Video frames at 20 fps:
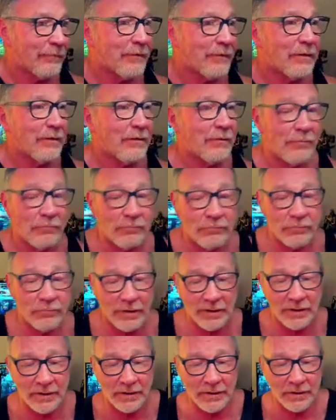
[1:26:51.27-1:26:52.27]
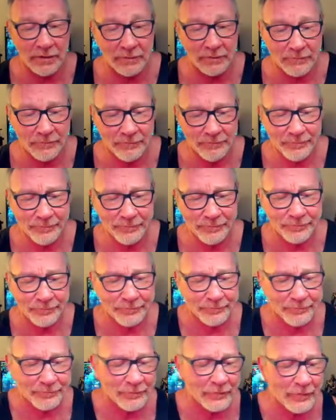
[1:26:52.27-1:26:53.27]
Alrighty,
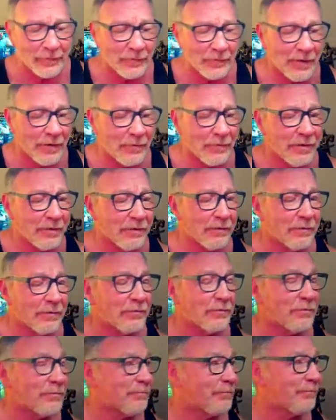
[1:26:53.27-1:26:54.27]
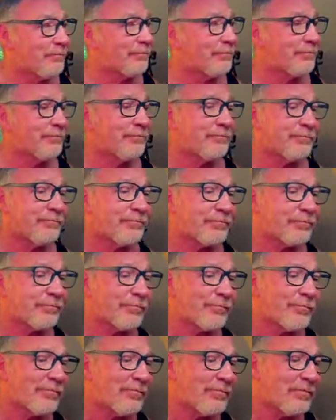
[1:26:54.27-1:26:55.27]
so there it is.
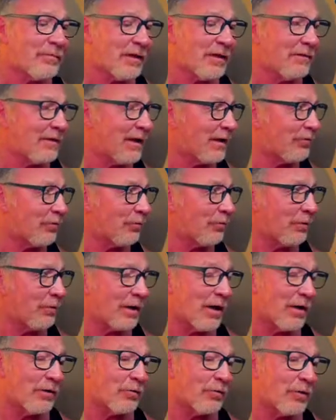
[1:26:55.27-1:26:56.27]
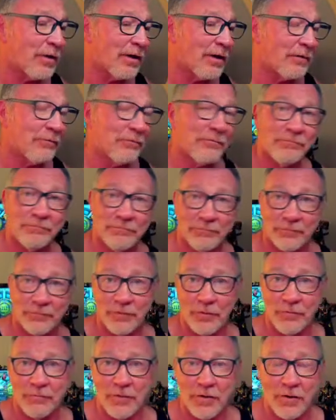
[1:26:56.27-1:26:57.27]
That's what we got going on so
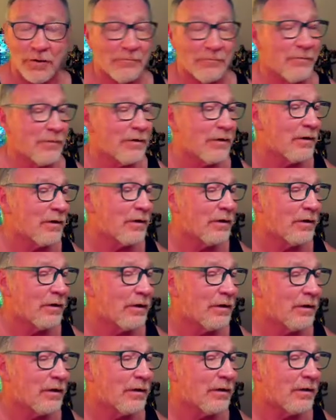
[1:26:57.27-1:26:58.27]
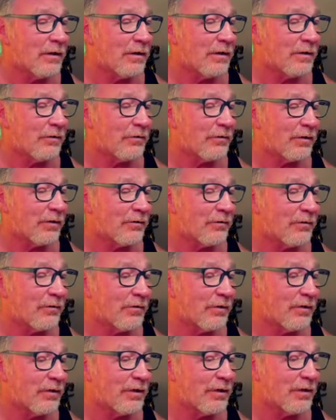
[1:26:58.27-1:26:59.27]
far. As you can
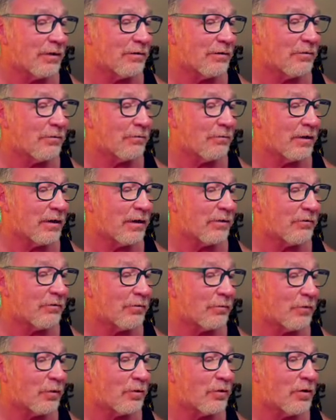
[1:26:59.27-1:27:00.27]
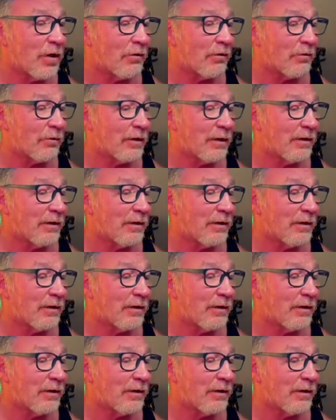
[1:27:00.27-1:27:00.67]
see, we got some good coloring in